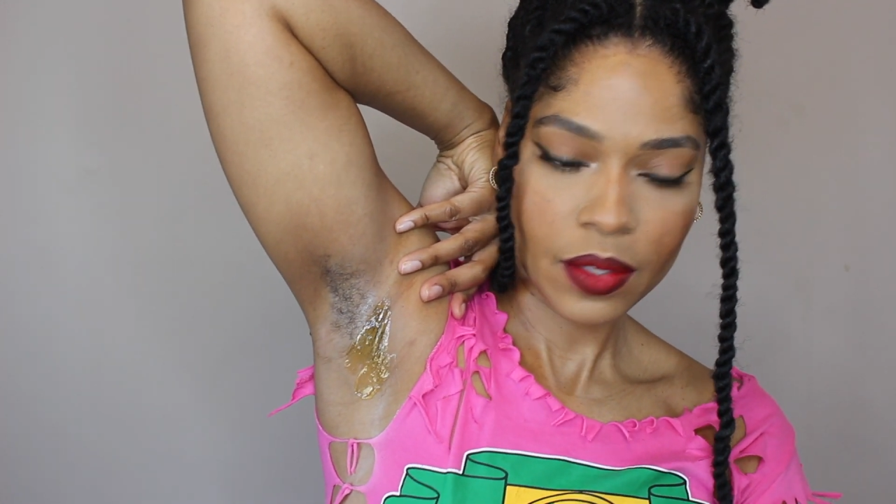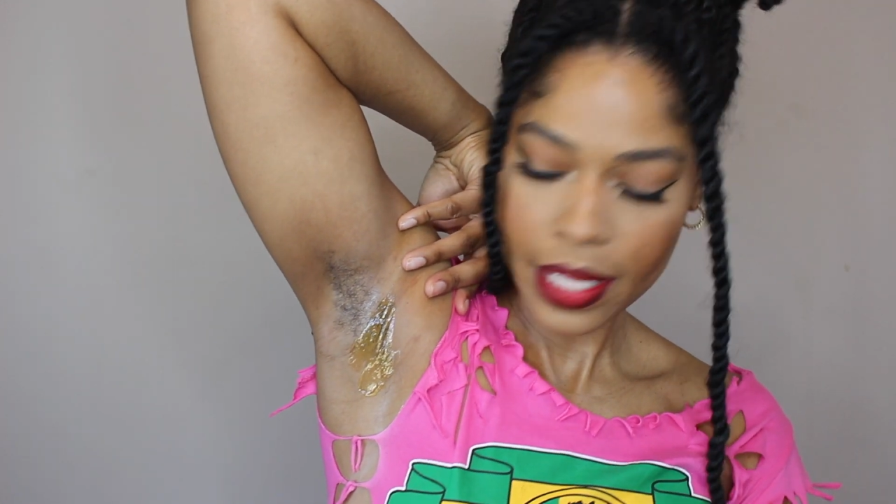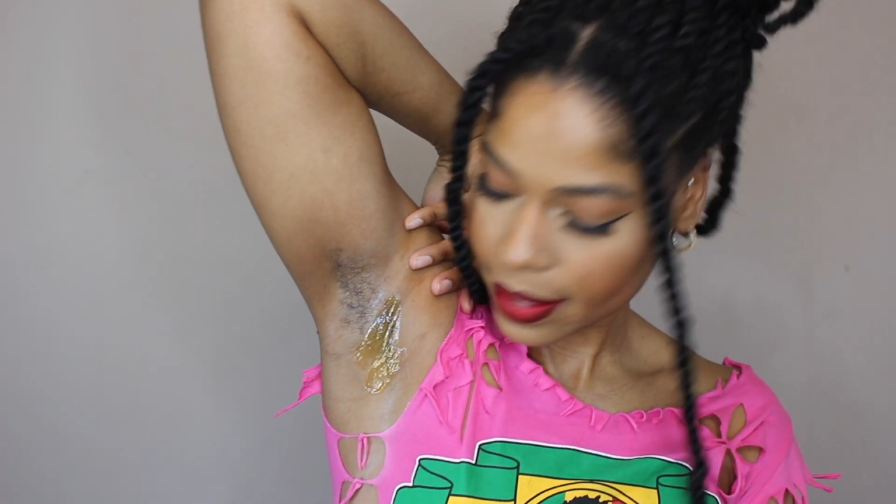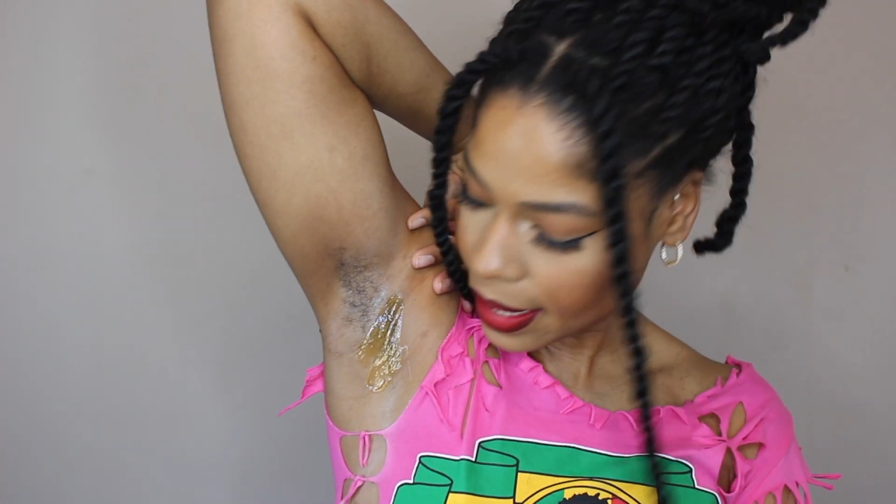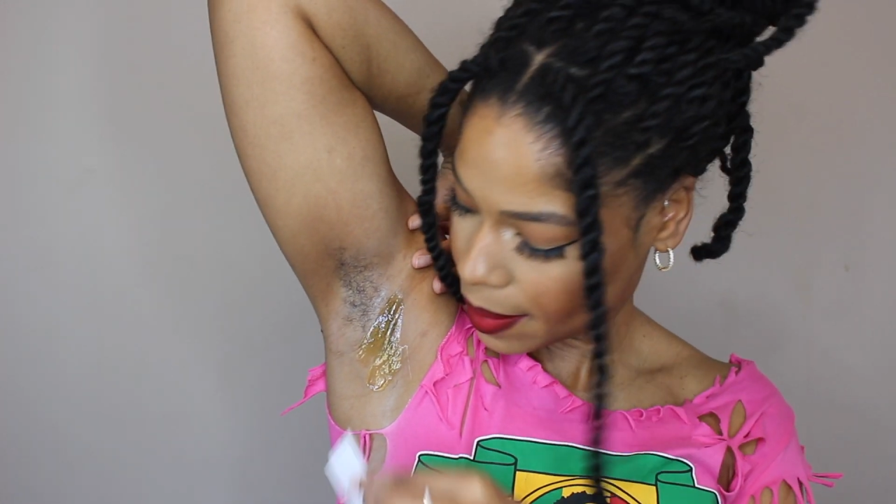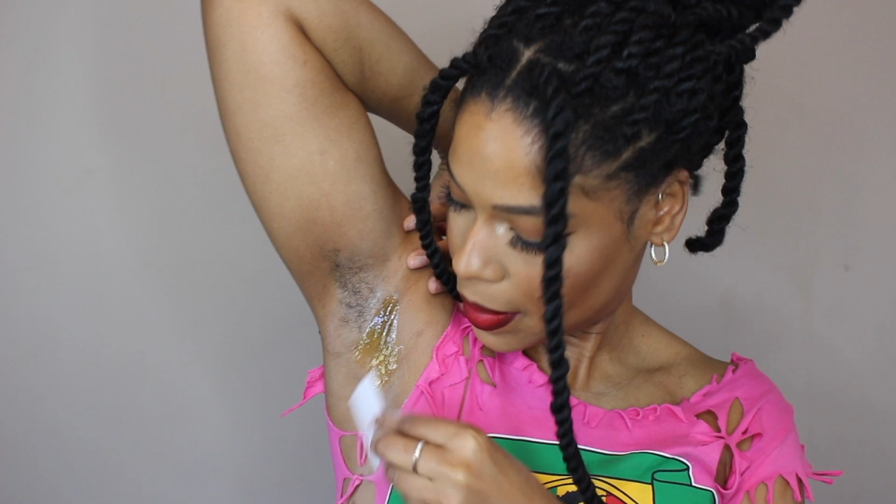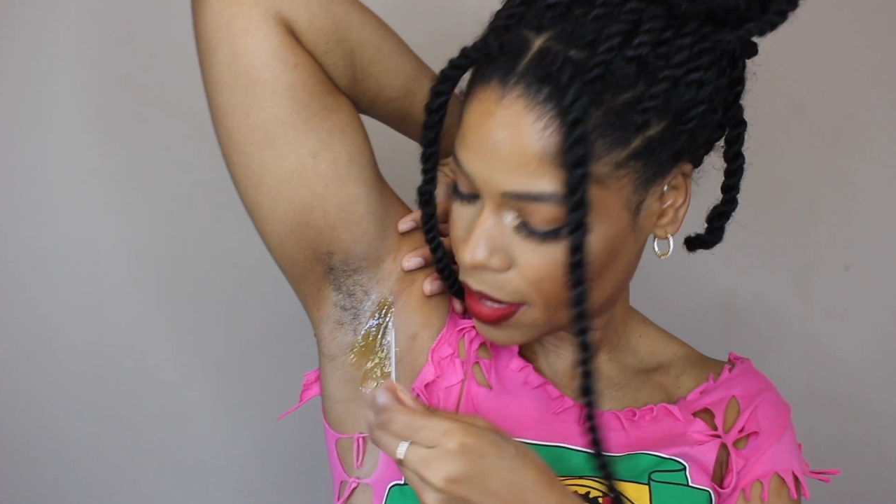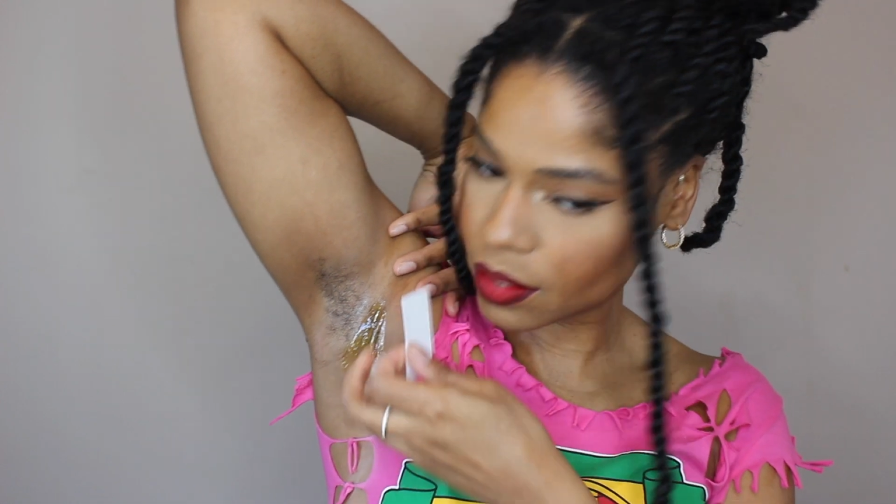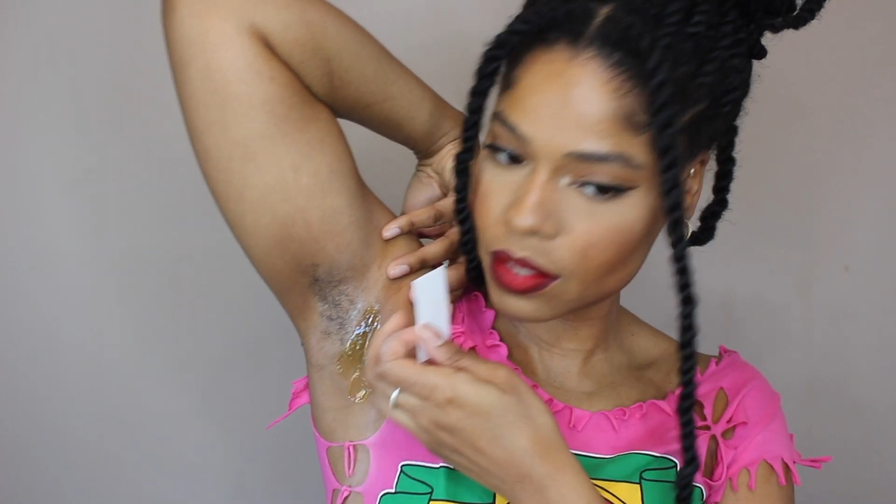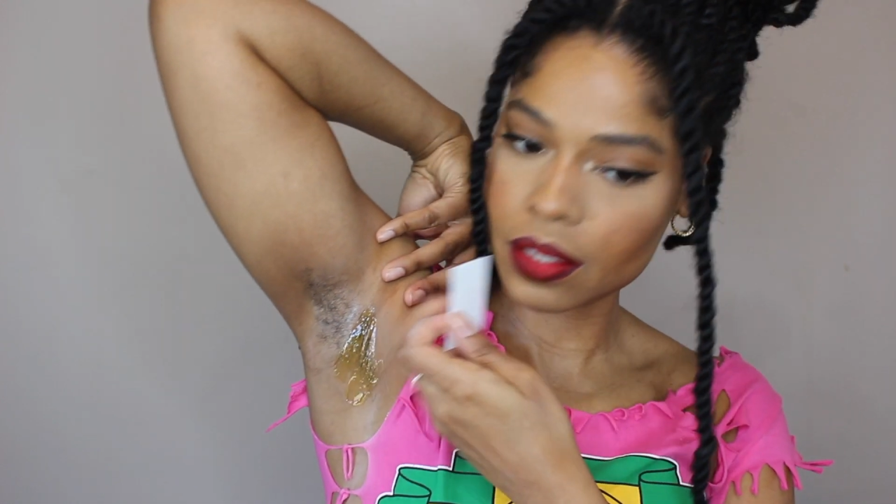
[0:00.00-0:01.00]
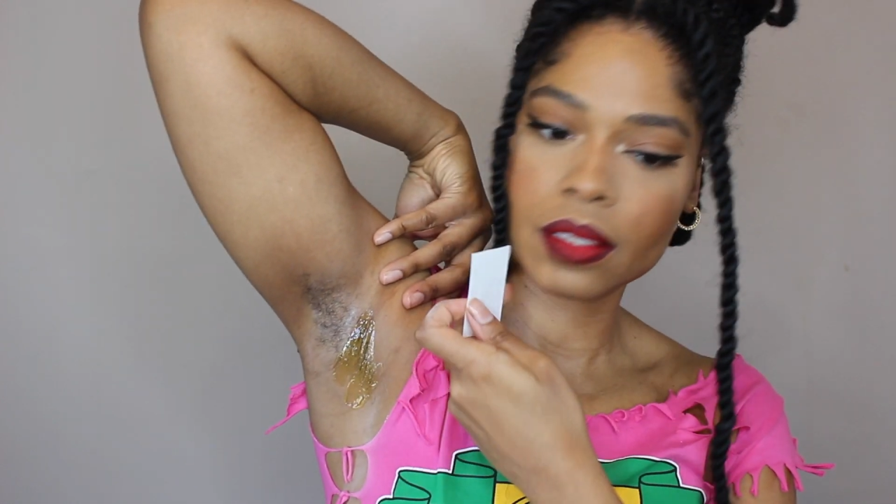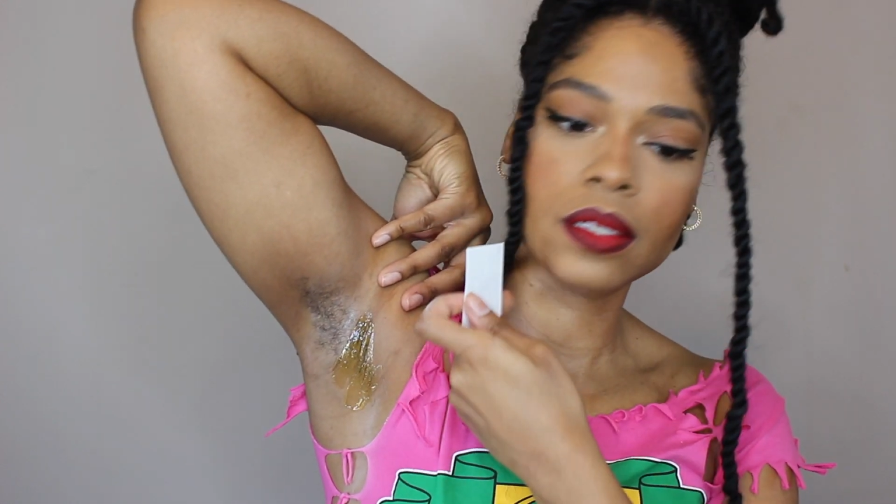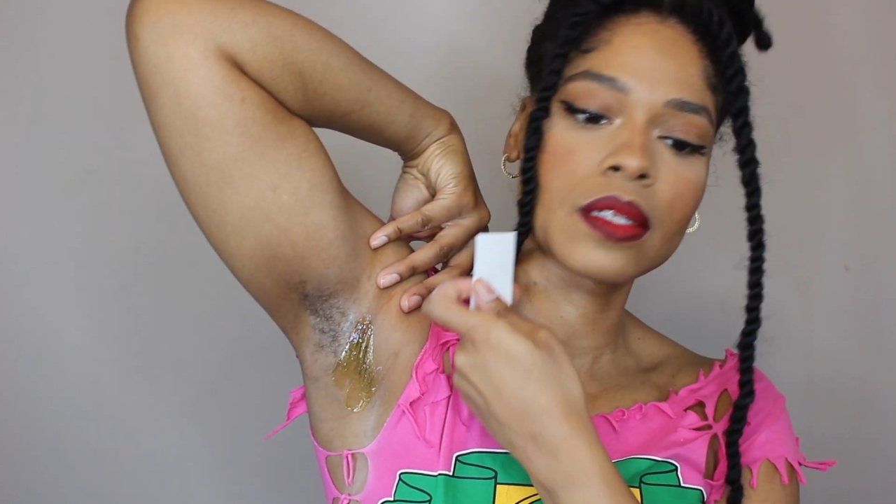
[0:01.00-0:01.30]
do like that much.